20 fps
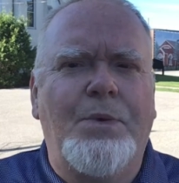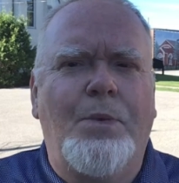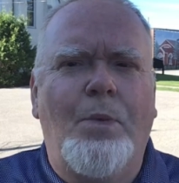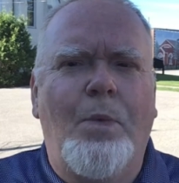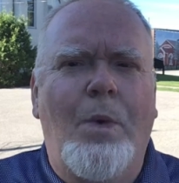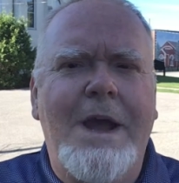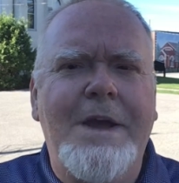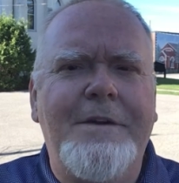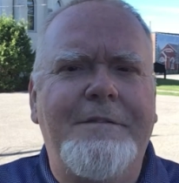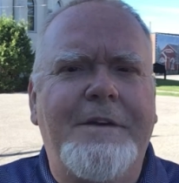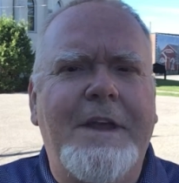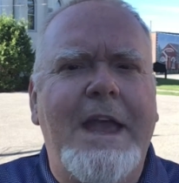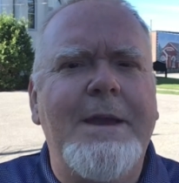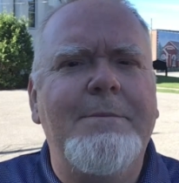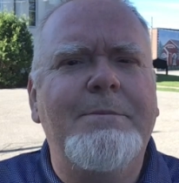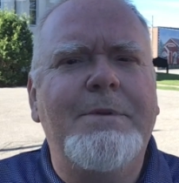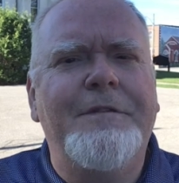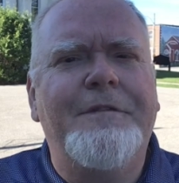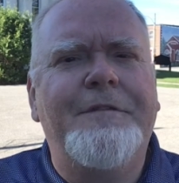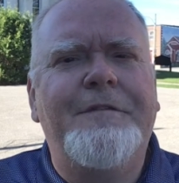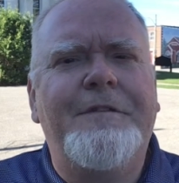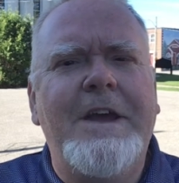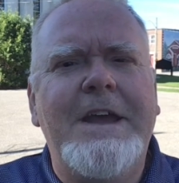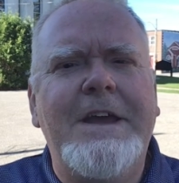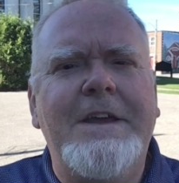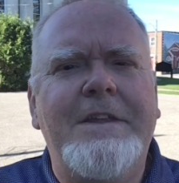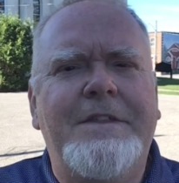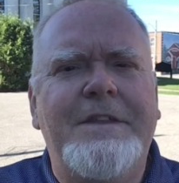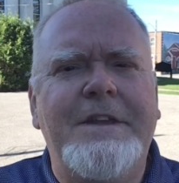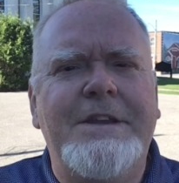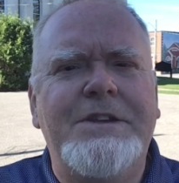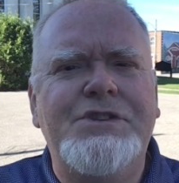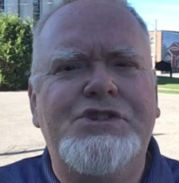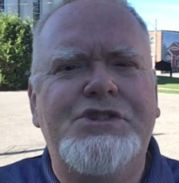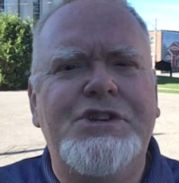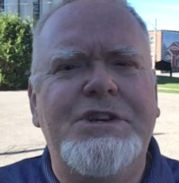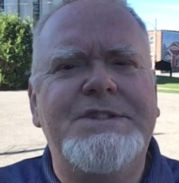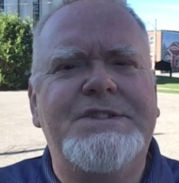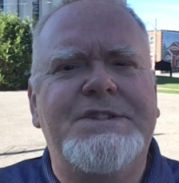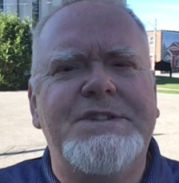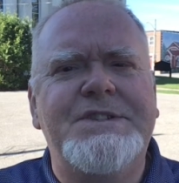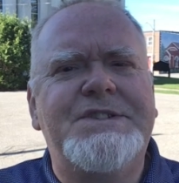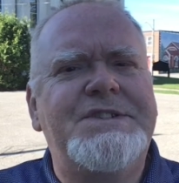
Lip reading: wife came to faith in Jesus